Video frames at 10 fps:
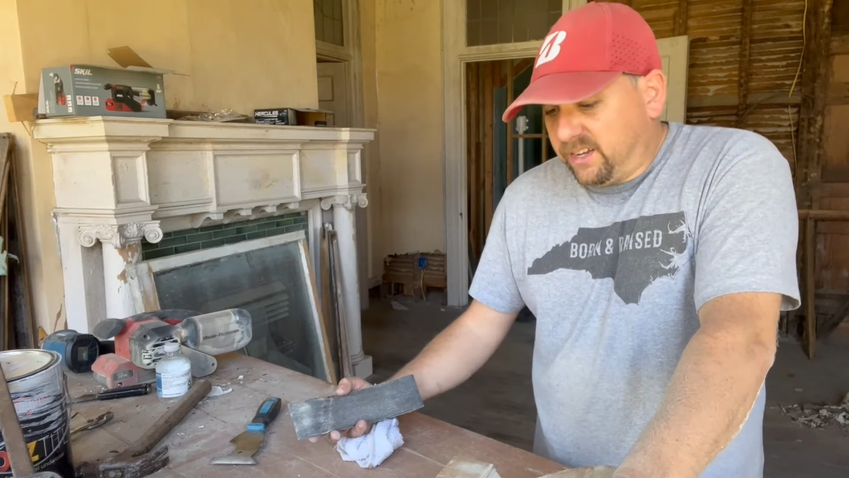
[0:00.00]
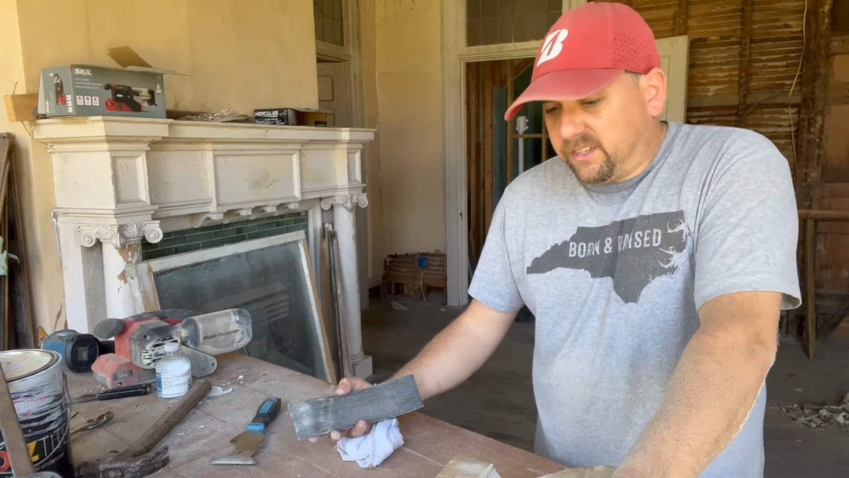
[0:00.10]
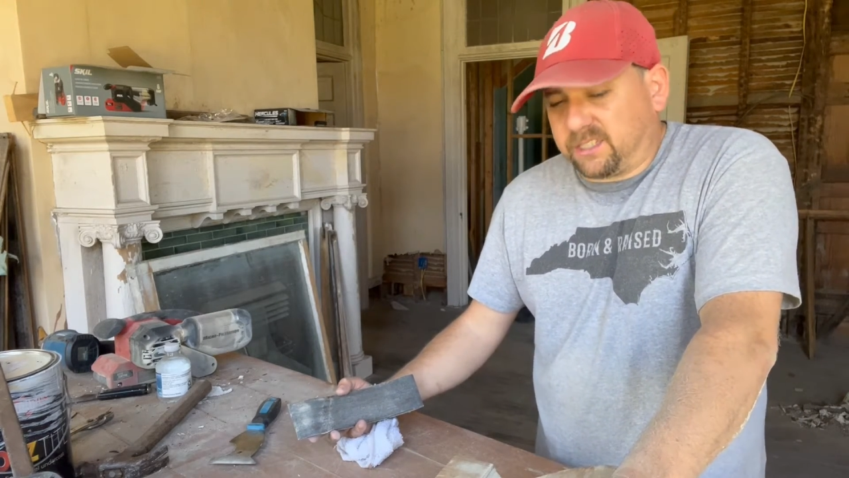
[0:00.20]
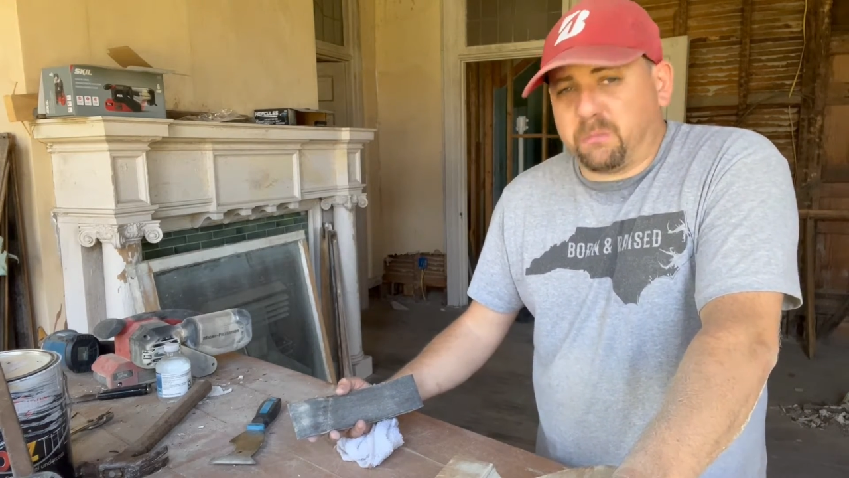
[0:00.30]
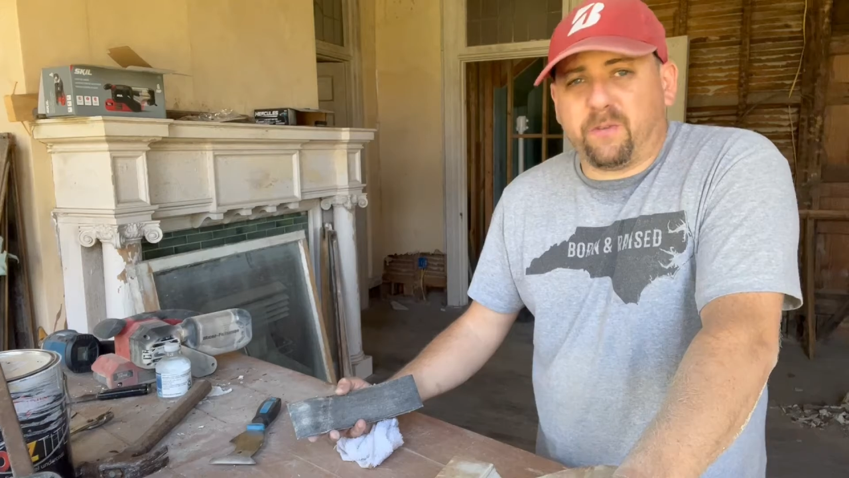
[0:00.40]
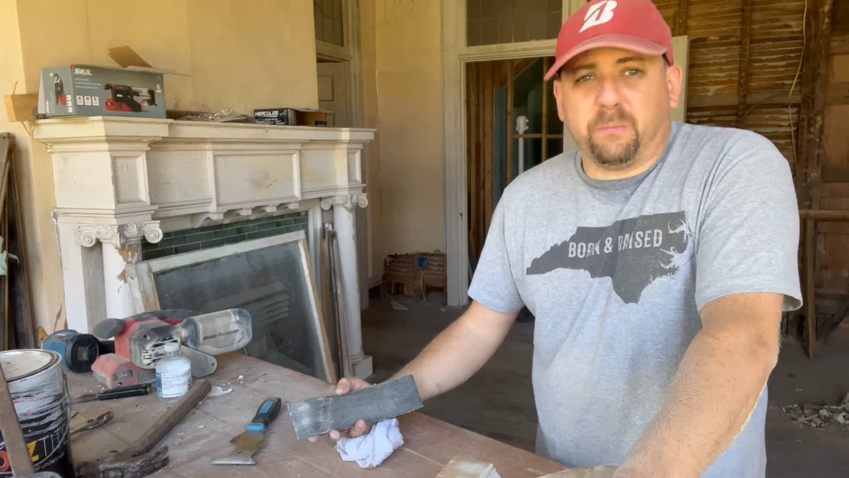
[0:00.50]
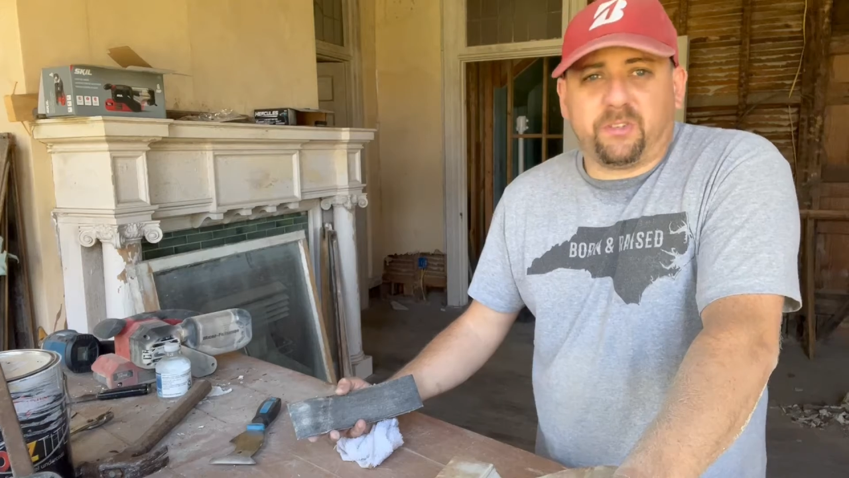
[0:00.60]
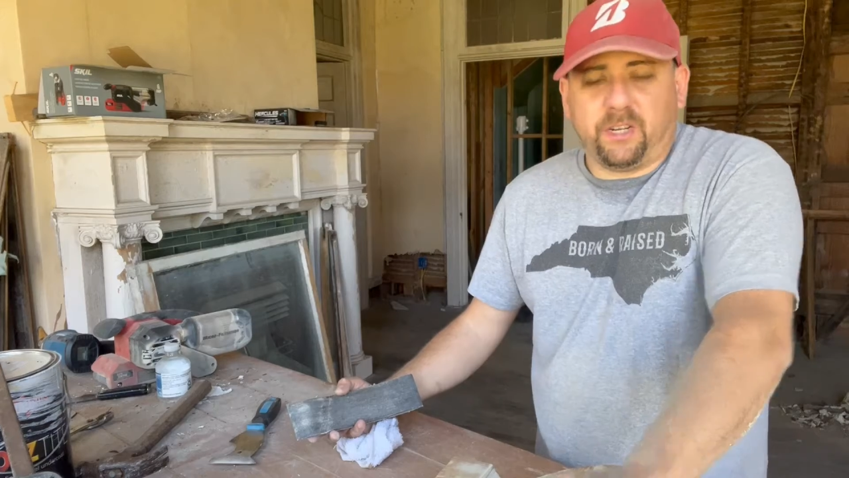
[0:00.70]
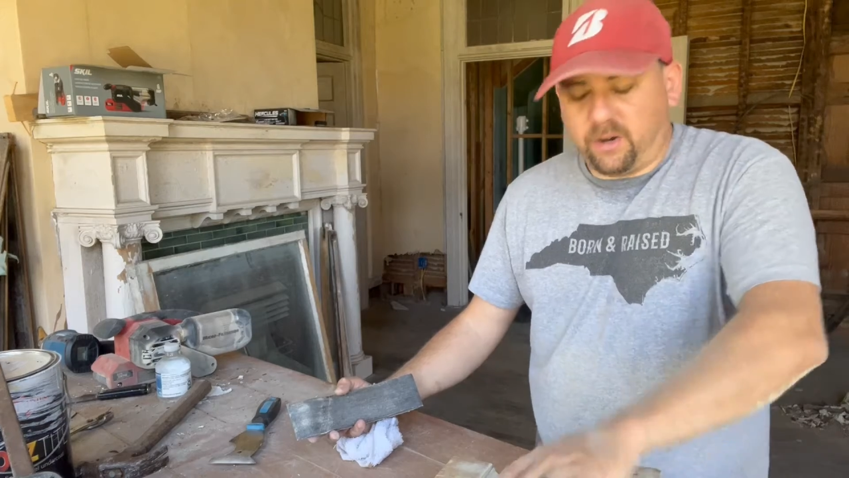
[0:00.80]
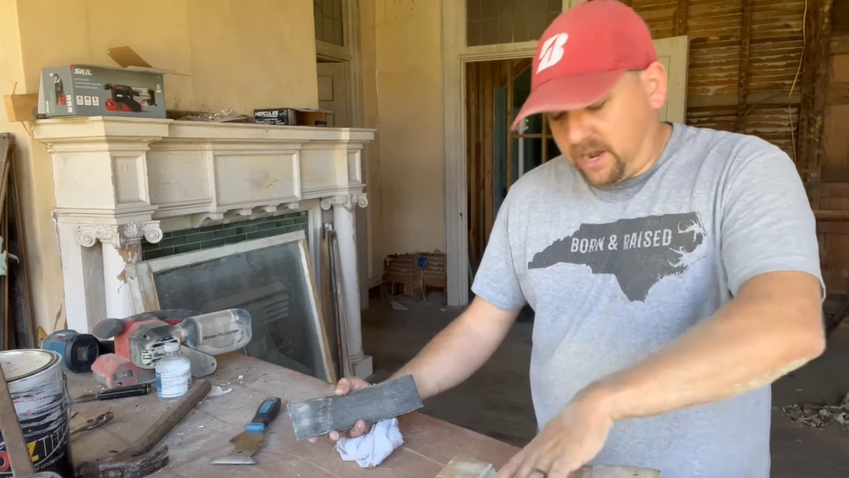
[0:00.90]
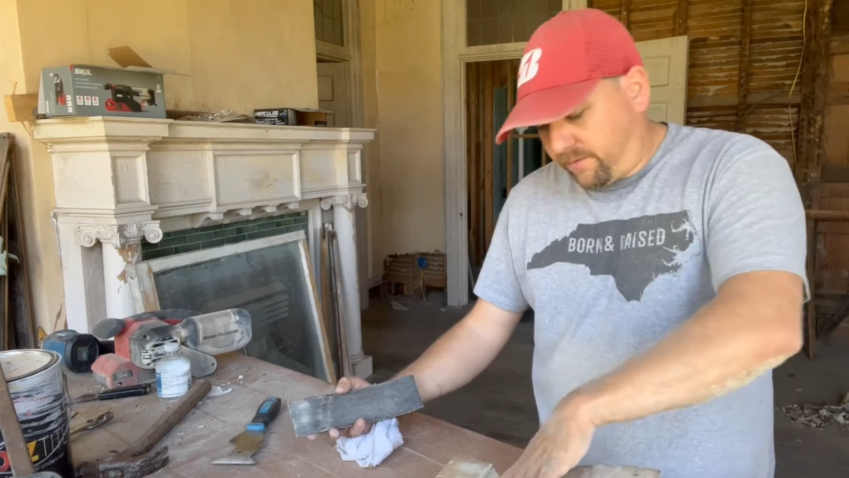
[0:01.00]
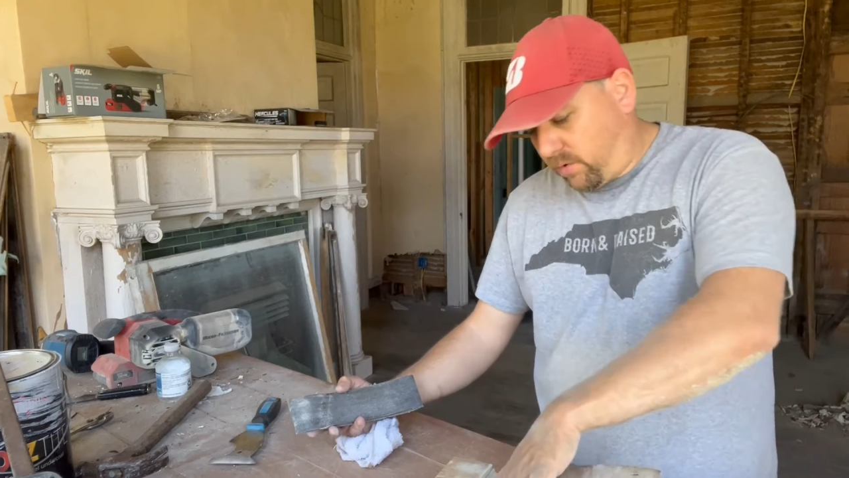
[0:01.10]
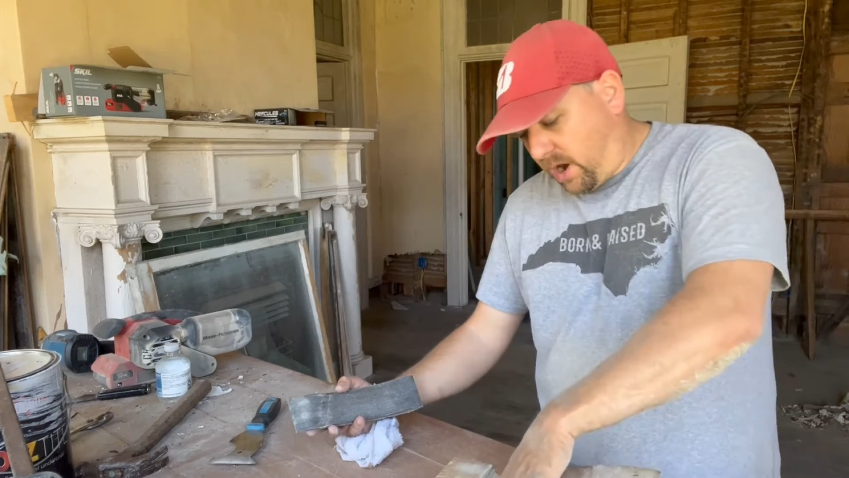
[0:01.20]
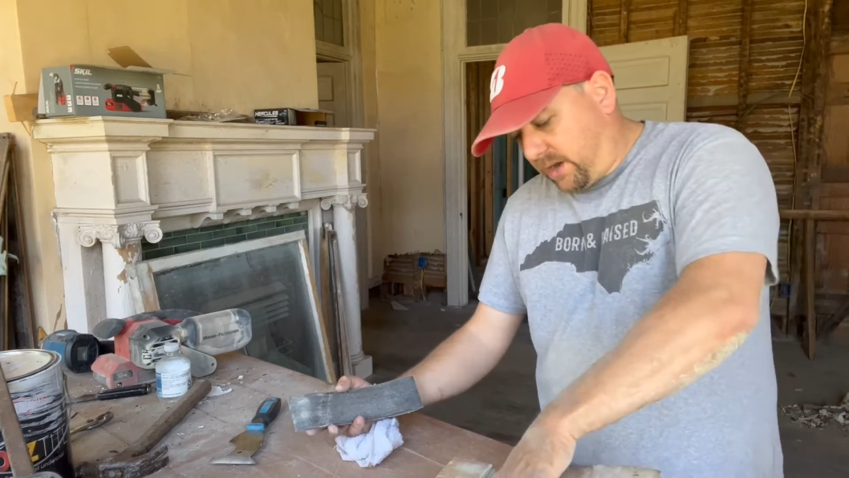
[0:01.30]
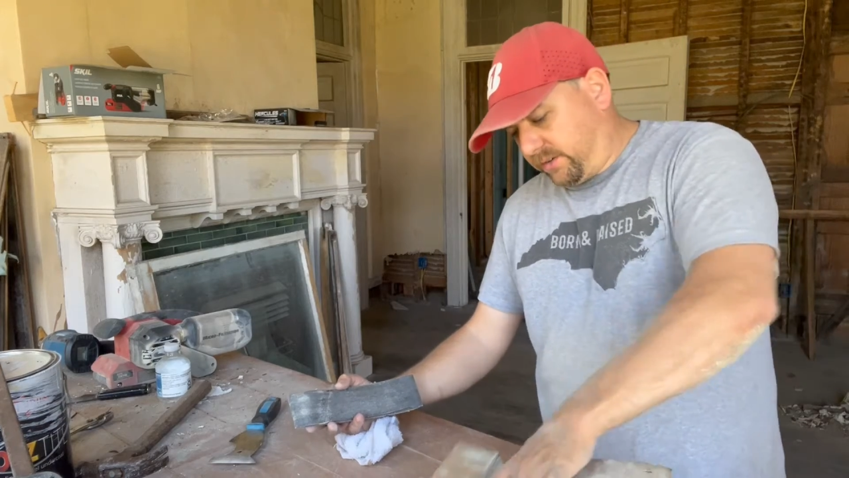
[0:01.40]
Some of them still have
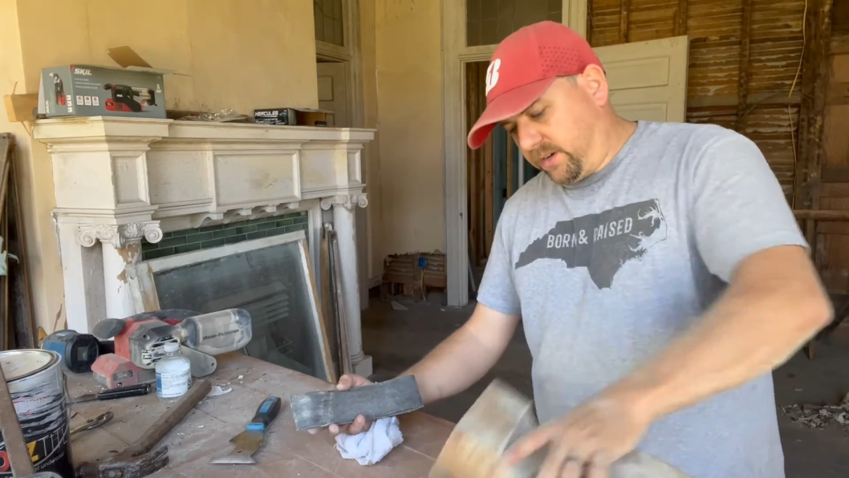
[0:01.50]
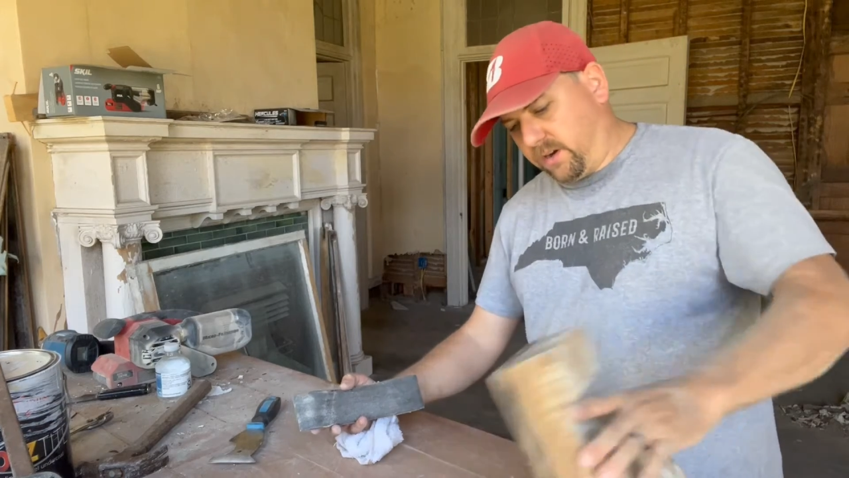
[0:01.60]
rot